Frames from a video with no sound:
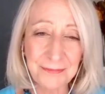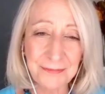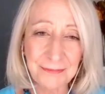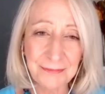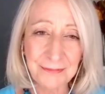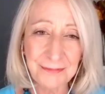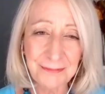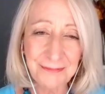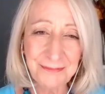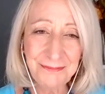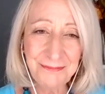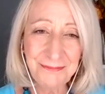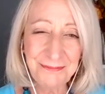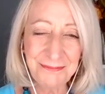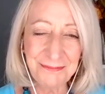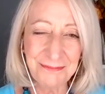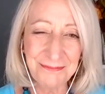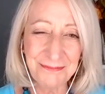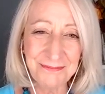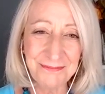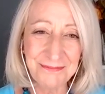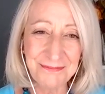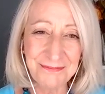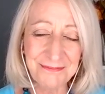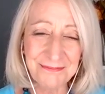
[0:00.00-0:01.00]

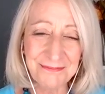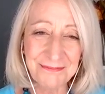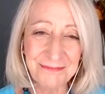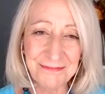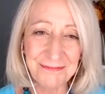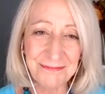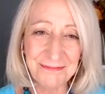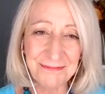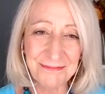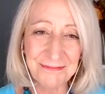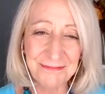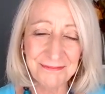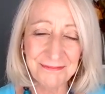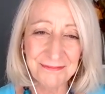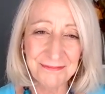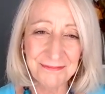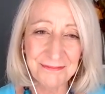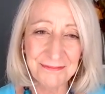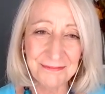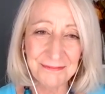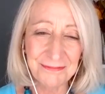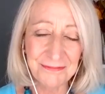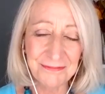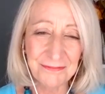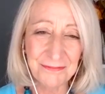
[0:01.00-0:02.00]

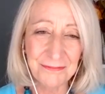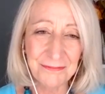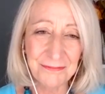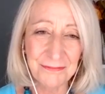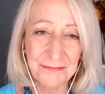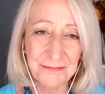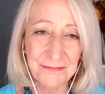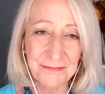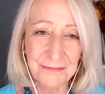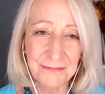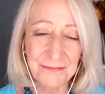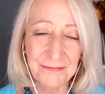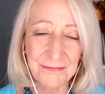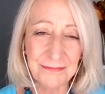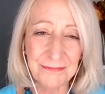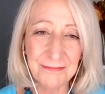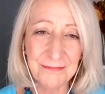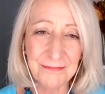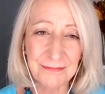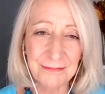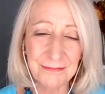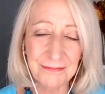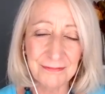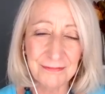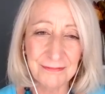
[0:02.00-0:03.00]

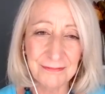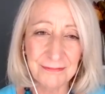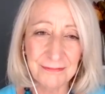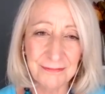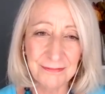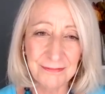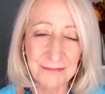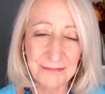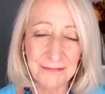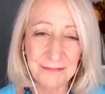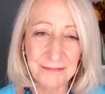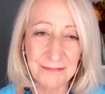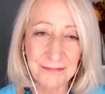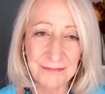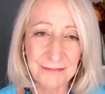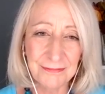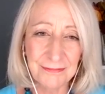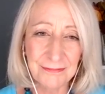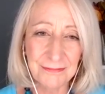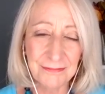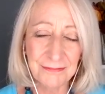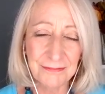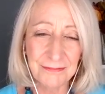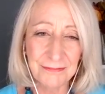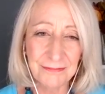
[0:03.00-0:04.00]

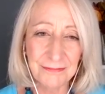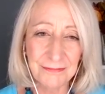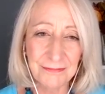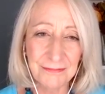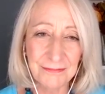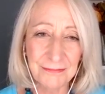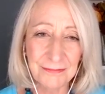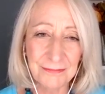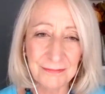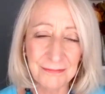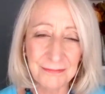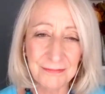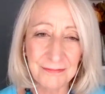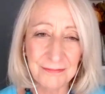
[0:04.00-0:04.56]
[no speech]